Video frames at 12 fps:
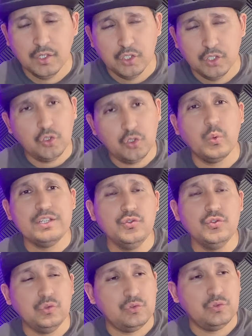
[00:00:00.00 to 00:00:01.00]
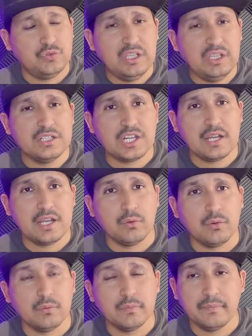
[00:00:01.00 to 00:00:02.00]
So when you see a
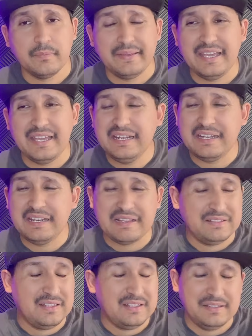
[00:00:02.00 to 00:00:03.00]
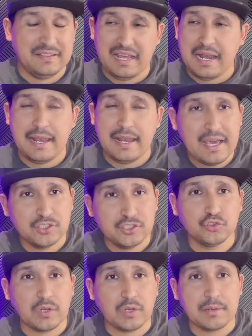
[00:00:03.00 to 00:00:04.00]
channel getting a lot of
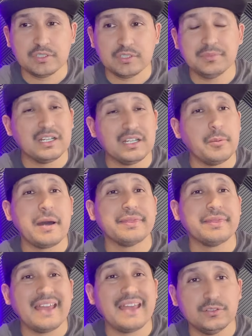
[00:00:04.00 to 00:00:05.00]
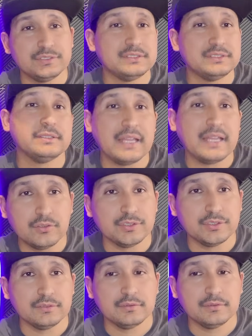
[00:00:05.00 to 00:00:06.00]
subscribers, I'm talking about thousands and
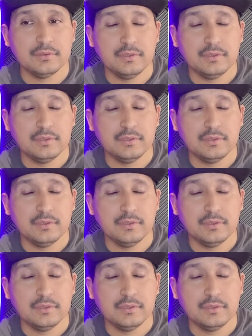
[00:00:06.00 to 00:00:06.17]
thousands